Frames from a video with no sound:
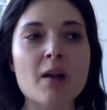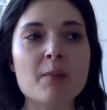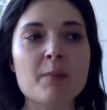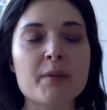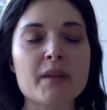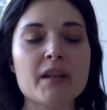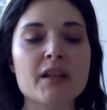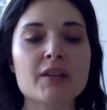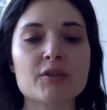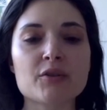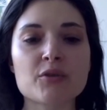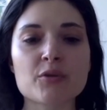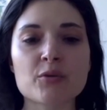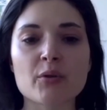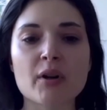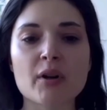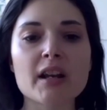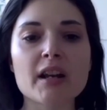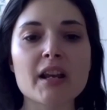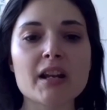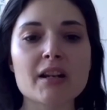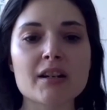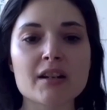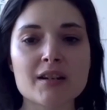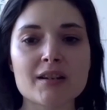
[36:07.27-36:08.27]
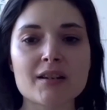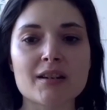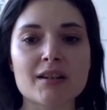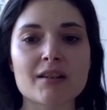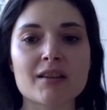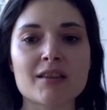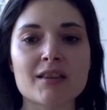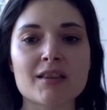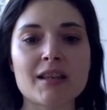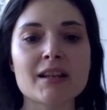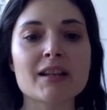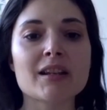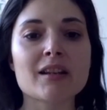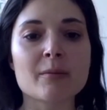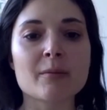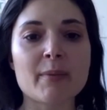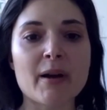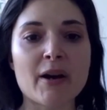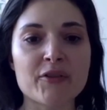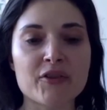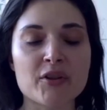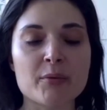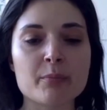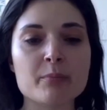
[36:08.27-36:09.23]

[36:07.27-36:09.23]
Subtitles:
being trained to think about the